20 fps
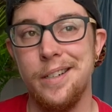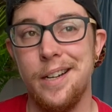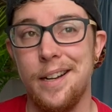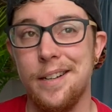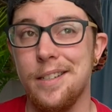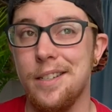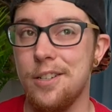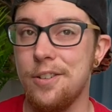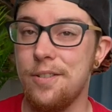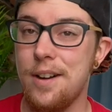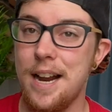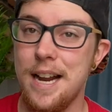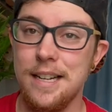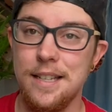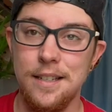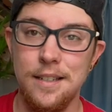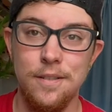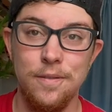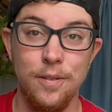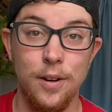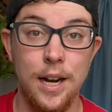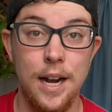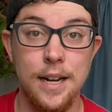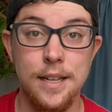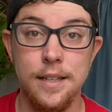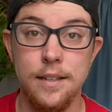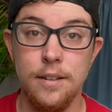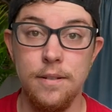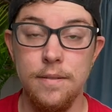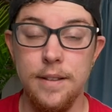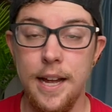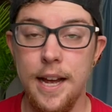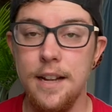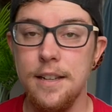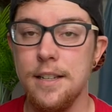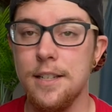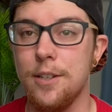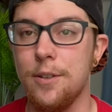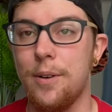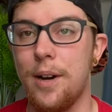Got distracted, forgot to do
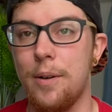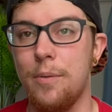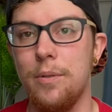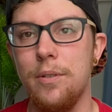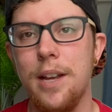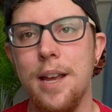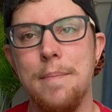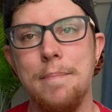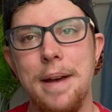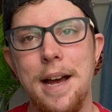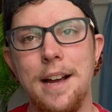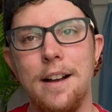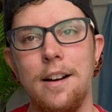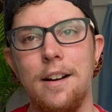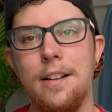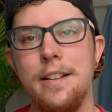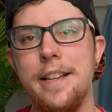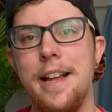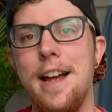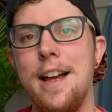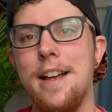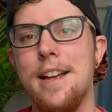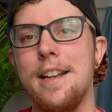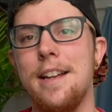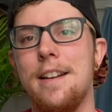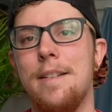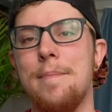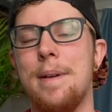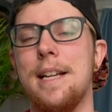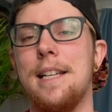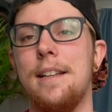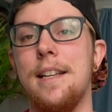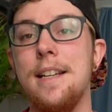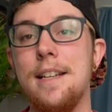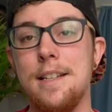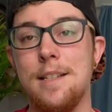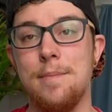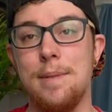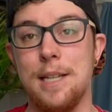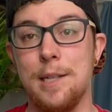that, so I will get back on that, and my
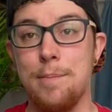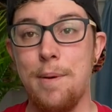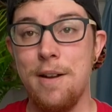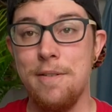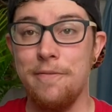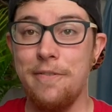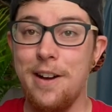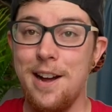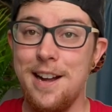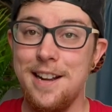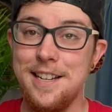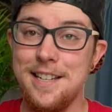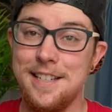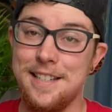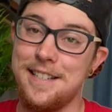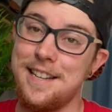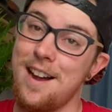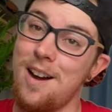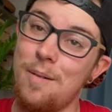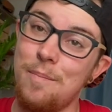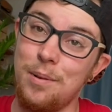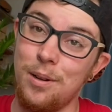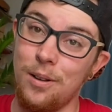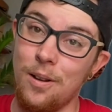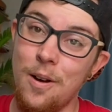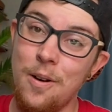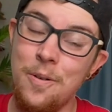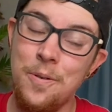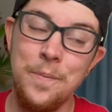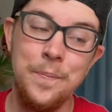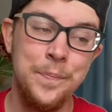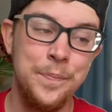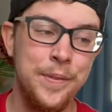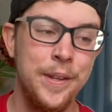link to my Spotify is down below.